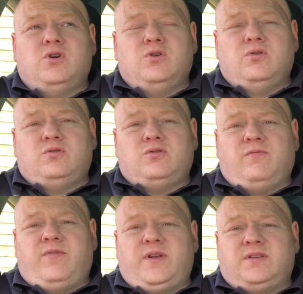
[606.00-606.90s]

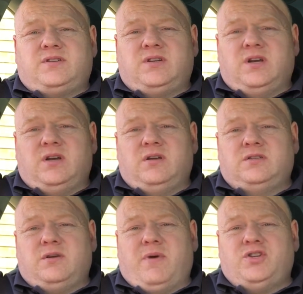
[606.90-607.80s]
Something to
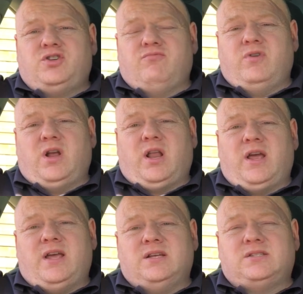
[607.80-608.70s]
mention really
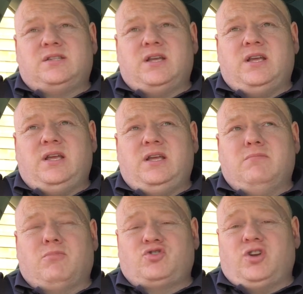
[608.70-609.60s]
is the
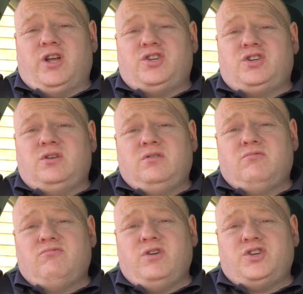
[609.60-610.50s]
modulation
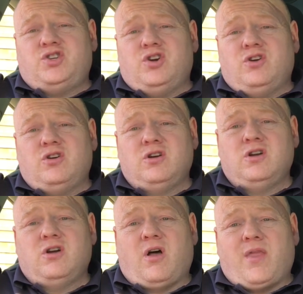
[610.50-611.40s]
ratio
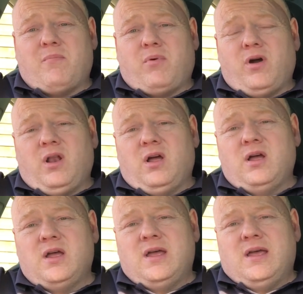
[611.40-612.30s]
on that boiler.
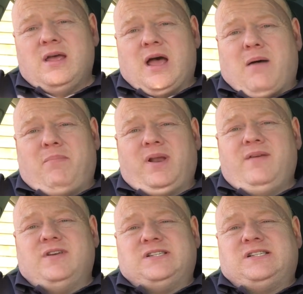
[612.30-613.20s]
I believe
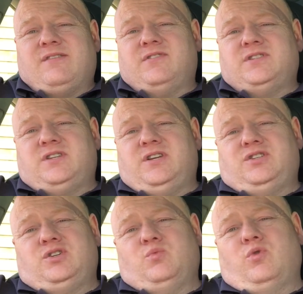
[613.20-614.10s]
it's 17
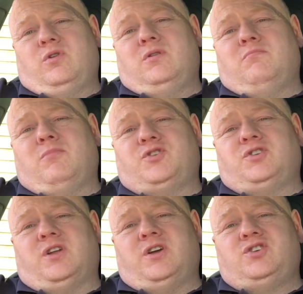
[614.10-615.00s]
to 1
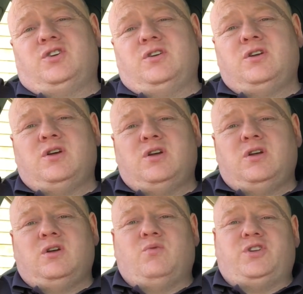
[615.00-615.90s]
modulation,
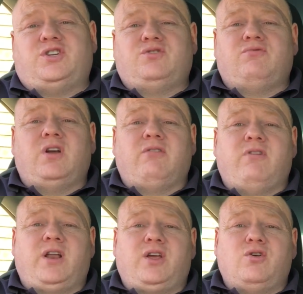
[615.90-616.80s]
which is really,
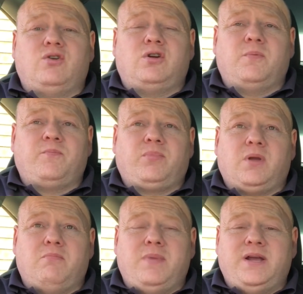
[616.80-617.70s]
really good.
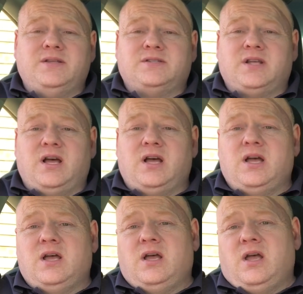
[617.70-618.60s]
It means that
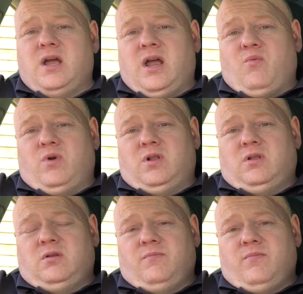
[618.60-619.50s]

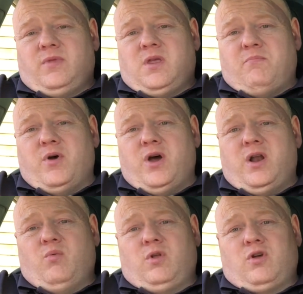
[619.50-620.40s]
the burner
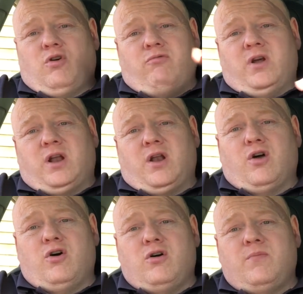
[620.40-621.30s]
will go really
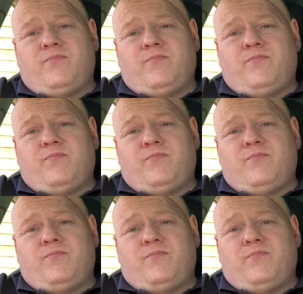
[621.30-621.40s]
low.